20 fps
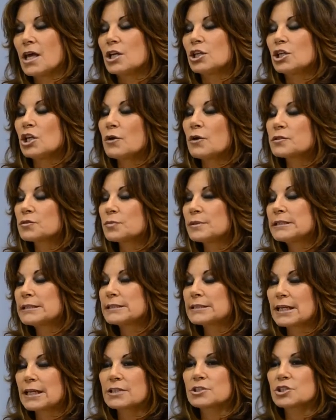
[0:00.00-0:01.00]
As we
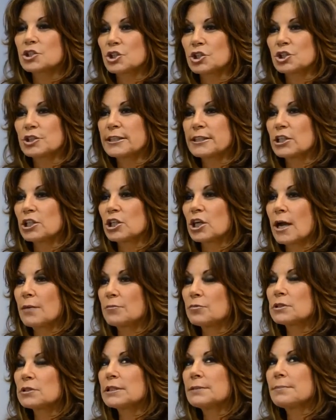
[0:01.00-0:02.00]
discussed earlier,
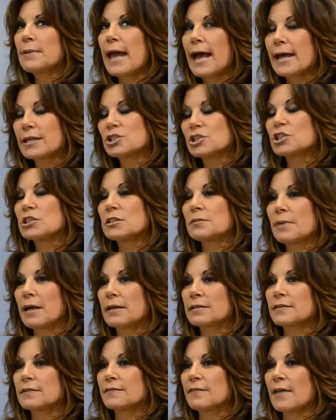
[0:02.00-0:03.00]
I'm really passionate
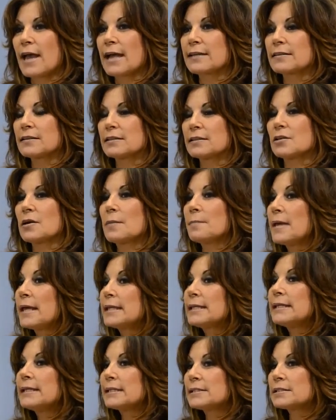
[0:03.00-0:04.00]
about the fact that there are
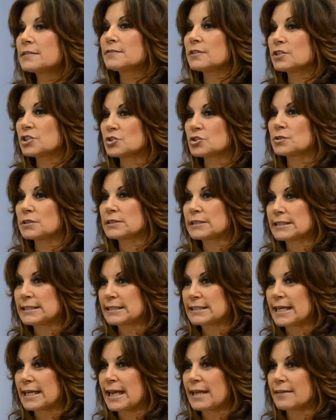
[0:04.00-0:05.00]
many individuals
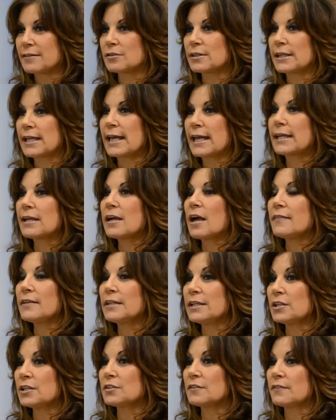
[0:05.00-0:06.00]
today that are getting on
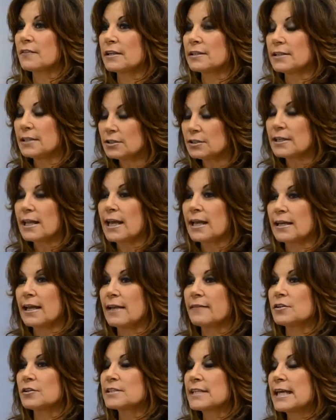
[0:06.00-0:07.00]
the internet
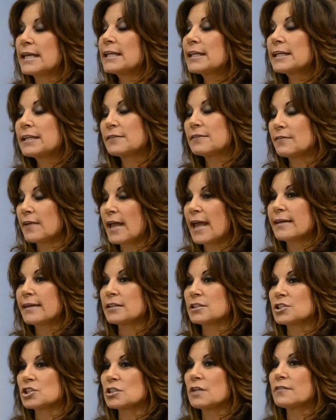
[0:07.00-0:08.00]
and they're taking
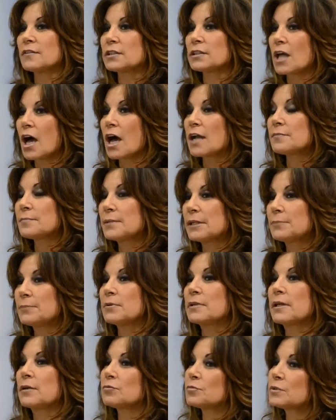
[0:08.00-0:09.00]
advantage of a lot of
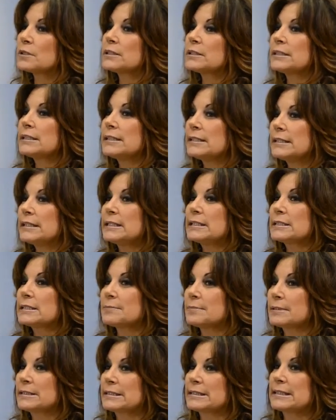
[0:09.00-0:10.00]
people that really need
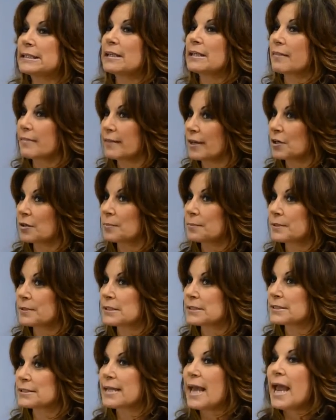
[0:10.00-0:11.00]
to be seeing
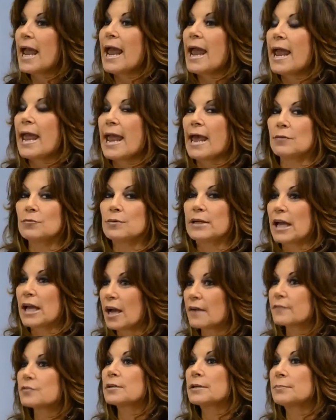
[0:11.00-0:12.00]
therapists and
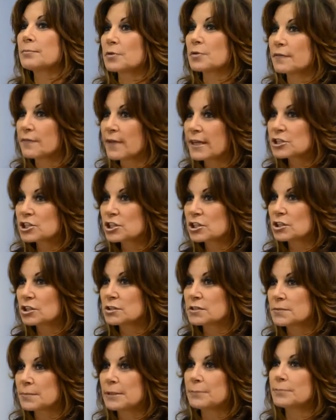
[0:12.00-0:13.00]
recovery
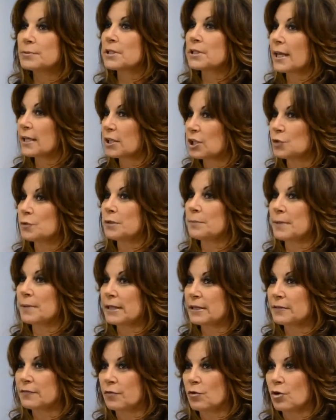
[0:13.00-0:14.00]
professionals. People like you at
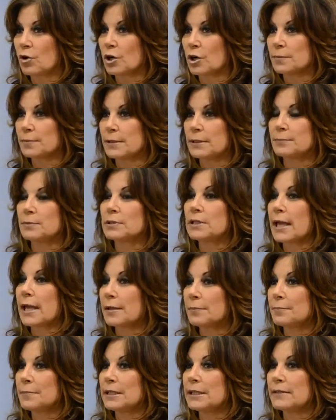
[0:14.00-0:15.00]
Betty Ford, people
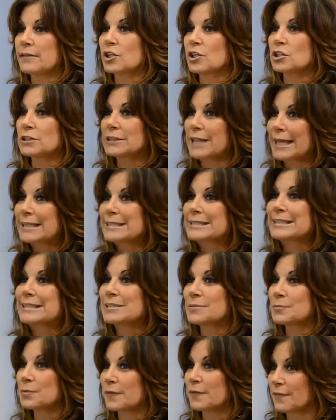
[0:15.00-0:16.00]
like me that are
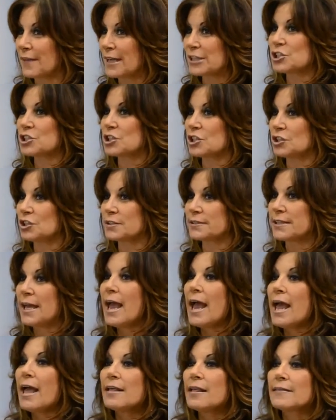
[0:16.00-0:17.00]
licensed professionals
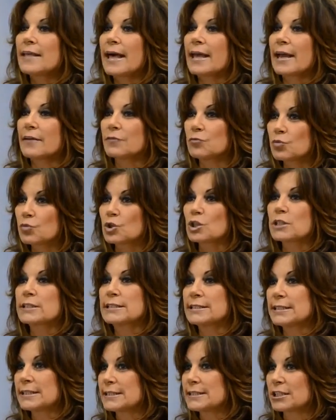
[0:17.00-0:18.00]
that have worked
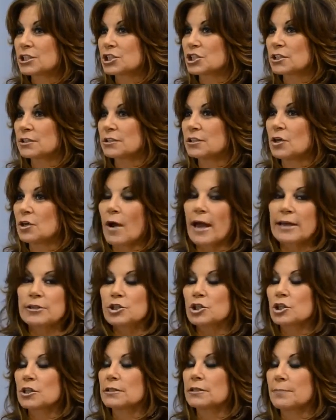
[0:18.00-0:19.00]
in addiction. I
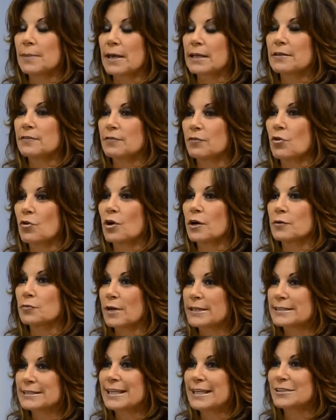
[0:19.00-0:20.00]
took the Betty Ford
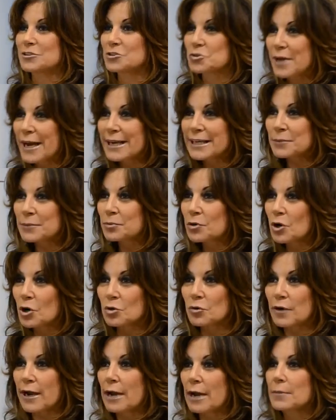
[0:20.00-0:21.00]
resident and training
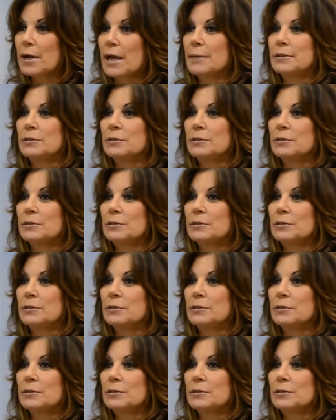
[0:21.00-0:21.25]
program.